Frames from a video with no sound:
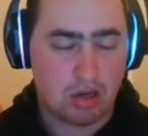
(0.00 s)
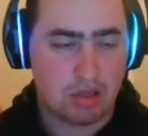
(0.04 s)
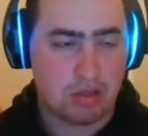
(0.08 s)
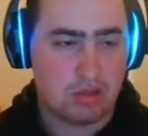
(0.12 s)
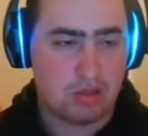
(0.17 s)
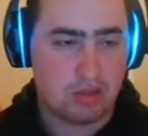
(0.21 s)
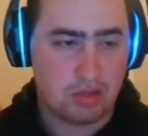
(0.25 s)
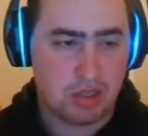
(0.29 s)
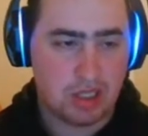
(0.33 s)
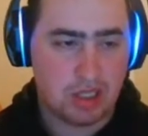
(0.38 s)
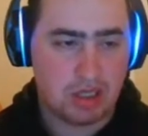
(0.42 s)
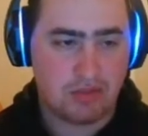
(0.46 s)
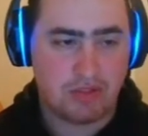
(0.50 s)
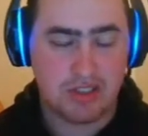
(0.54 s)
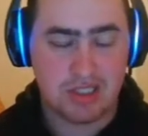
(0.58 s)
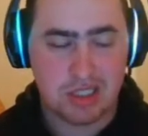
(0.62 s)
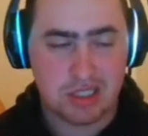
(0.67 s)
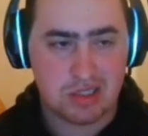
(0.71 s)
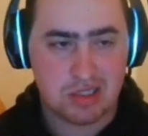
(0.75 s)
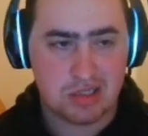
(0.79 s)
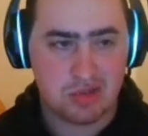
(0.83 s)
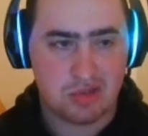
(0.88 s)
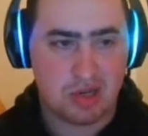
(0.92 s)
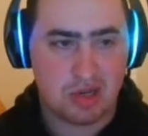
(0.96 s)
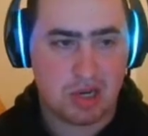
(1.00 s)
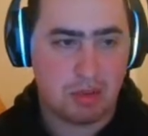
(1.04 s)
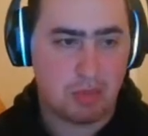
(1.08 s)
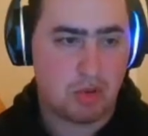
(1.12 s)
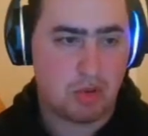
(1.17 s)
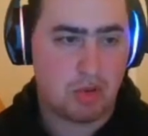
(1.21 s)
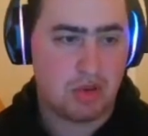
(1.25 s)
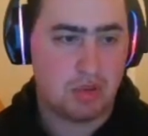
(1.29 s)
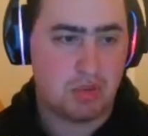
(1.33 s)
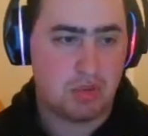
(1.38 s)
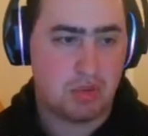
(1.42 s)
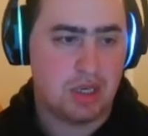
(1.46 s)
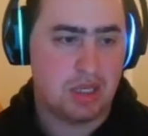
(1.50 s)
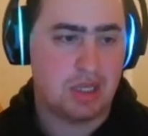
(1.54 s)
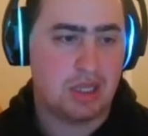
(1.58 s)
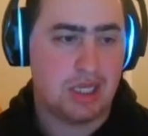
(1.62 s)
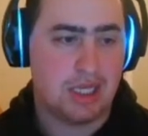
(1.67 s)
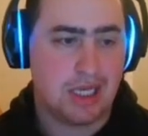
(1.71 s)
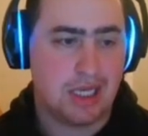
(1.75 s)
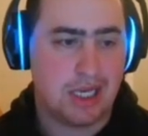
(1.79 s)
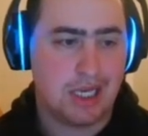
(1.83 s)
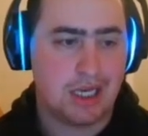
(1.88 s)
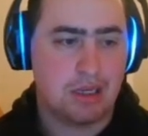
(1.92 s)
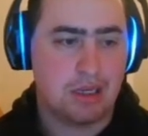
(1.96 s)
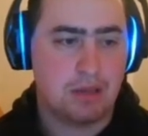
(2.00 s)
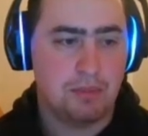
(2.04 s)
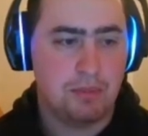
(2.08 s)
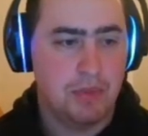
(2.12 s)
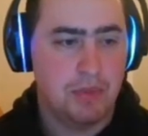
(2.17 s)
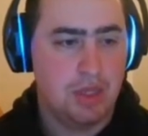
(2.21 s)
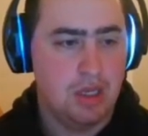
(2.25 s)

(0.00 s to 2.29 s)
The only difference is you can have more than one in the deck.